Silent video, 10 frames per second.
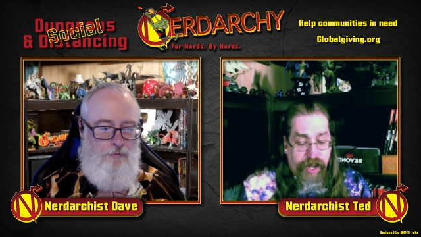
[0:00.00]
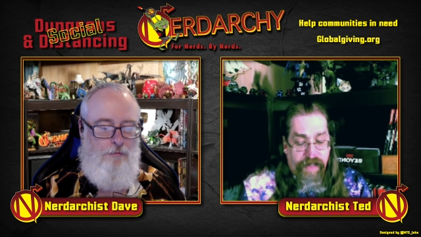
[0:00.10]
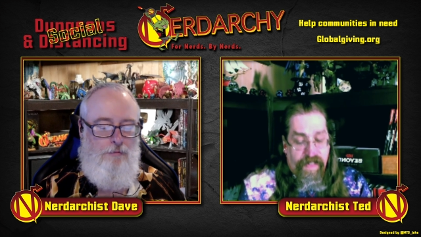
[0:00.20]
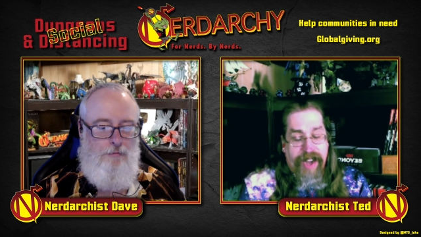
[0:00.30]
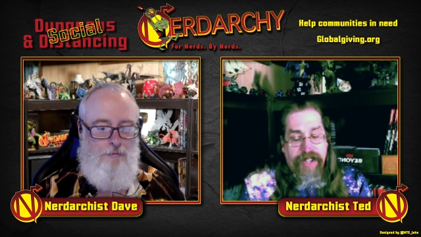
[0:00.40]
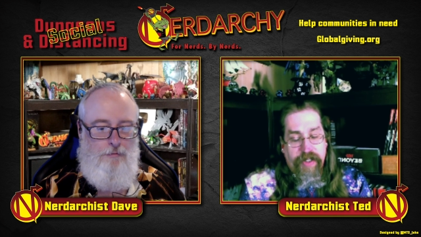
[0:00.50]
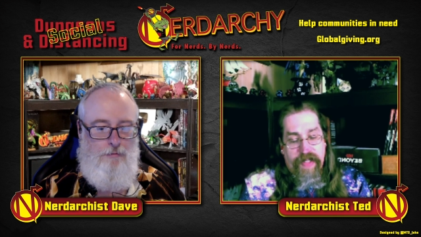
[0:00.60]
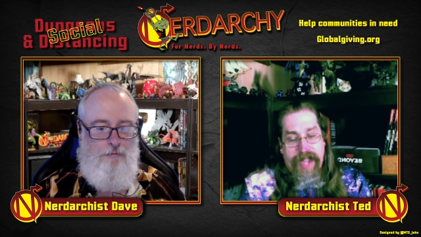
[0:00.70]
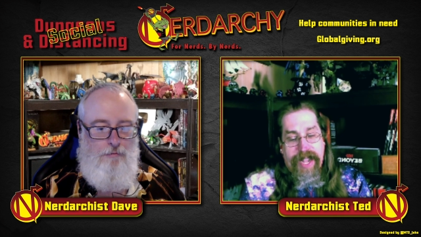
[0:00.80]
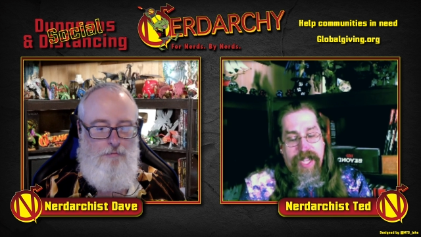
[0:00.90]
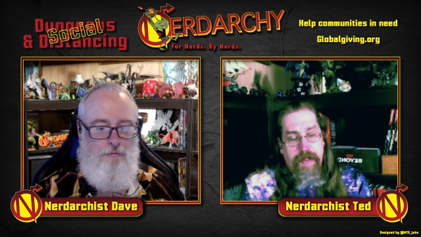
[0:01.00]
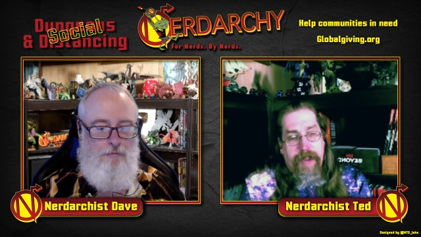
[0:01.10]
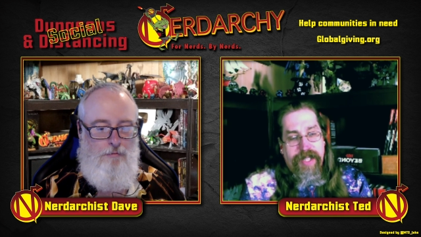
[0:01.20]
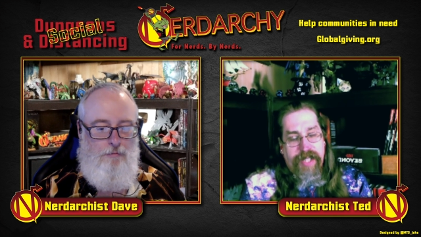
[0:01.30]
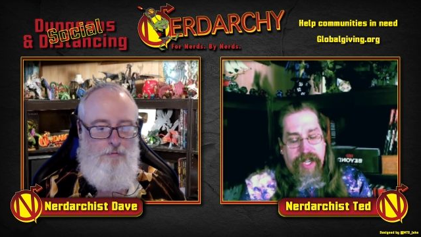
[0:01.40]
Speaker 1: factor that
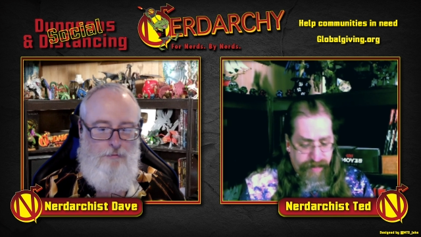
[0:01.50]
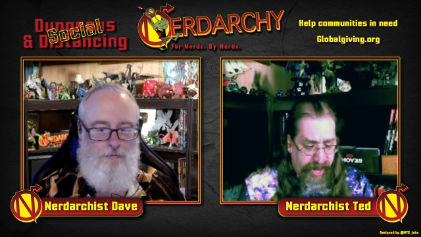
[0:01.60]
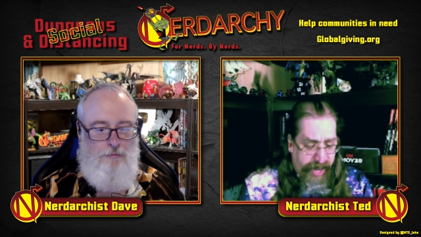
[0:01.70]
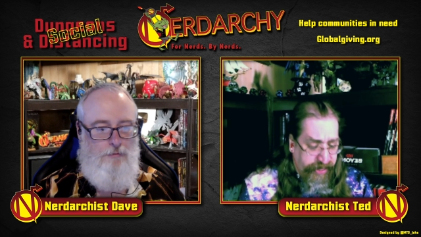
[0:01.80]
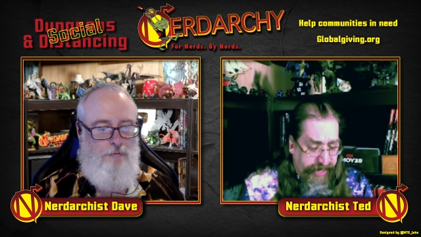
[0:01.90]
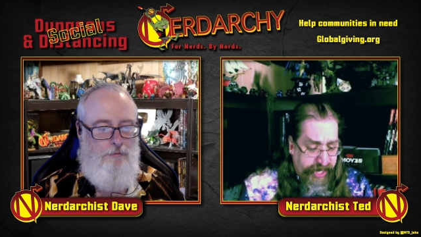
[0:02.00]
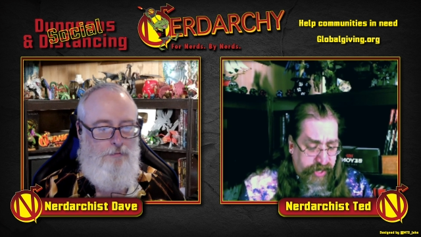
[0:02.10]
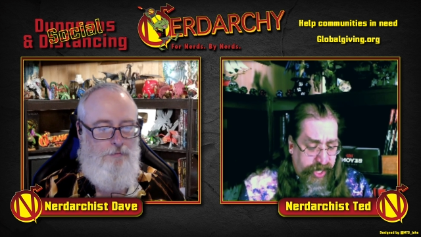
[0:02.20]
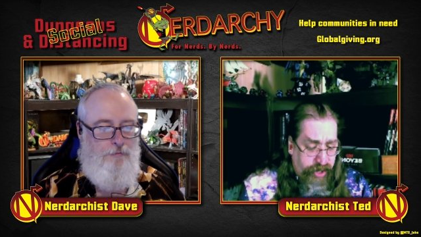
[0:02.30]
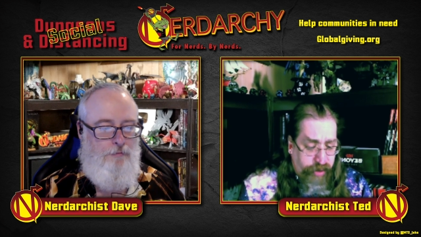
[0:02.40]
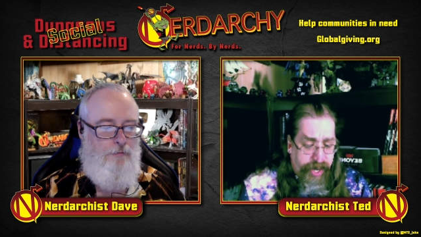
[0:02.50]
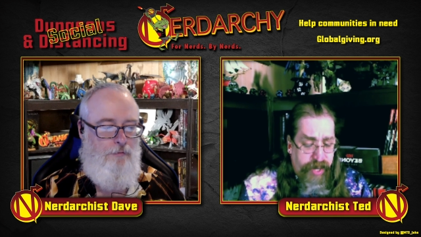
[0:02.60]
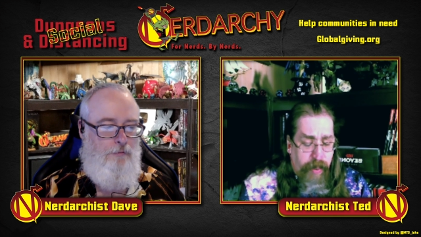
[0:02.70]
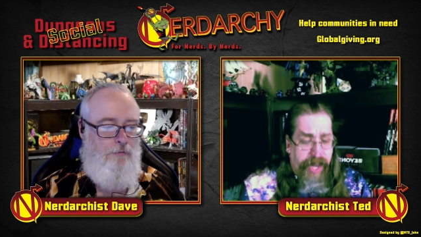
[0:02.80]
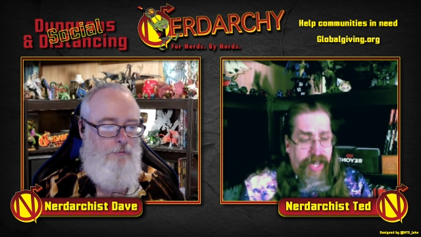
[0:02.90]
aspect in. I think it is a great
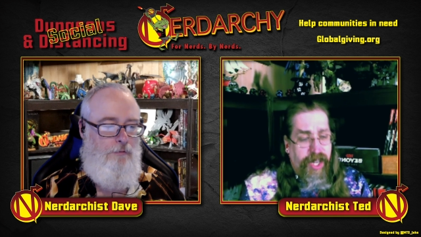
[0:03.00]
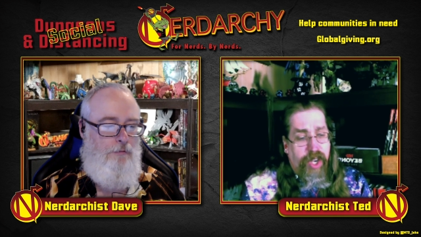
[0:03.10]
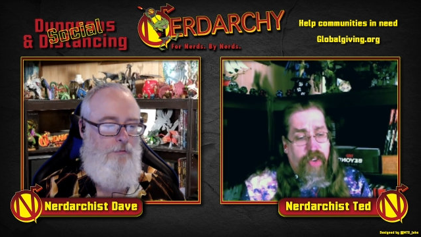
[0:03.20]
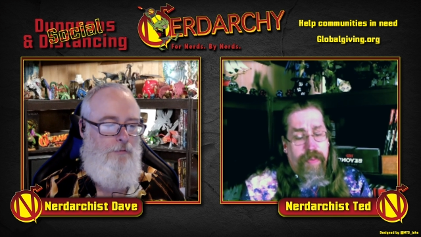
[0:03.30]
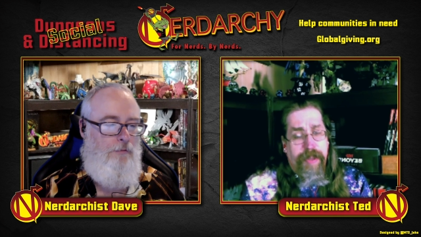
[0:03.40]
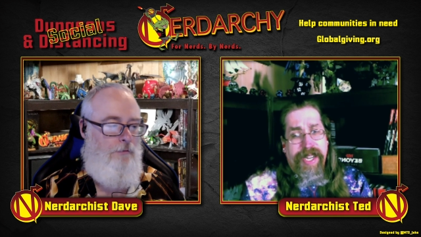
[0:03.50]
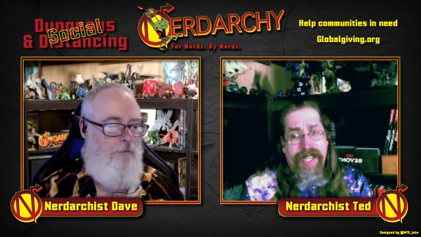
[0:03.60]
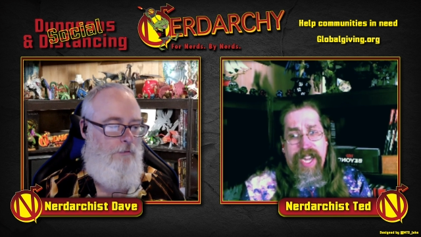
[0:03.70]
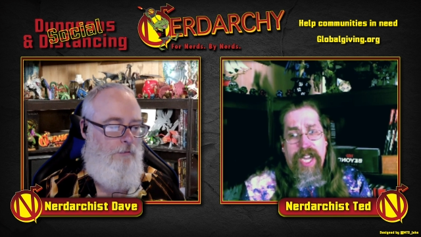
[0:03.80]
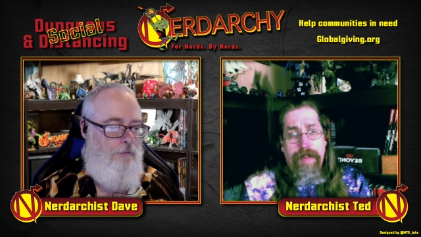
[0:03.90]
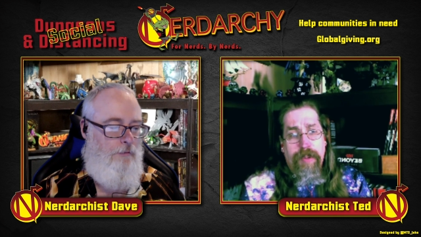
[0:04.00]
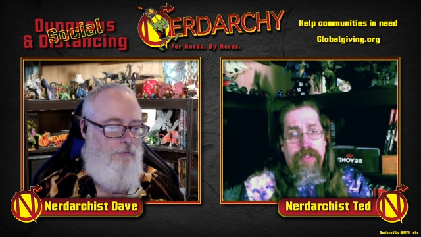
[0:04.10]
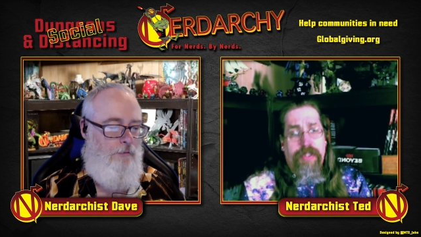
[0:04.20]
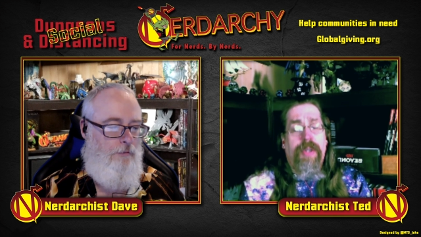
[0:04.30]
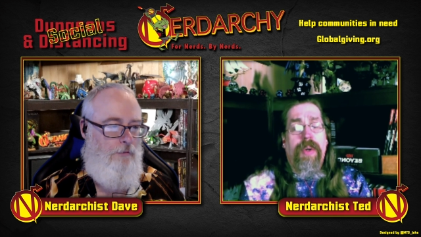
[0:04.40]
way of being able
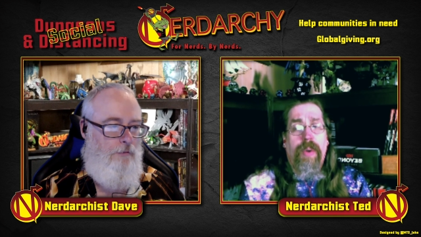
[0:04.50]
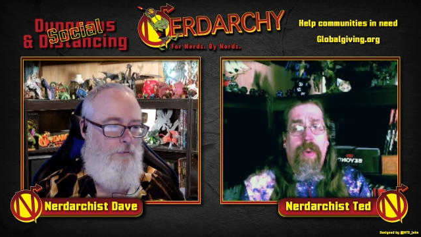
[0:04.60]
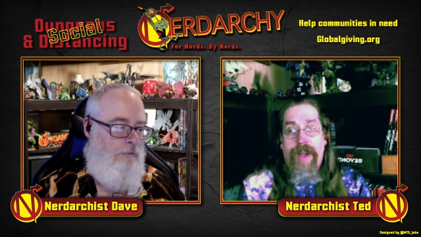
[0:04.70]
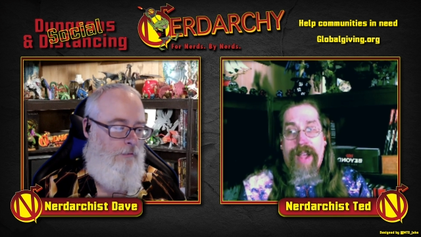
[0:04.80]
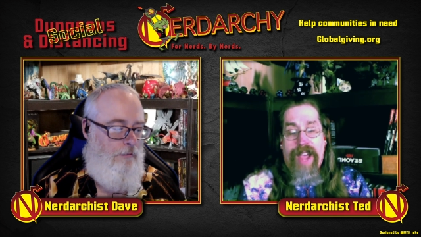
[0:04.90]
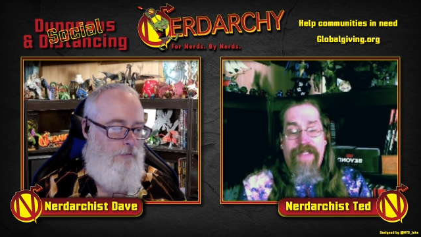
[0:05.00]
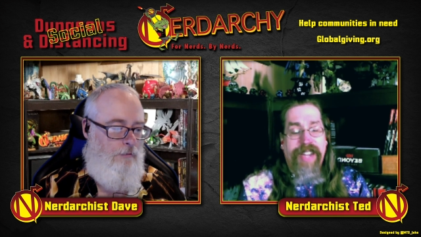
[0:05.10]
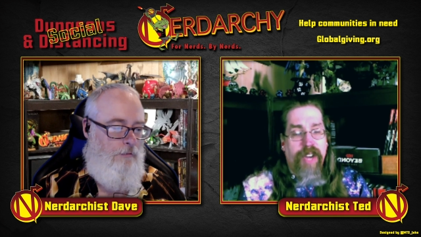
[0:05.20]
to having a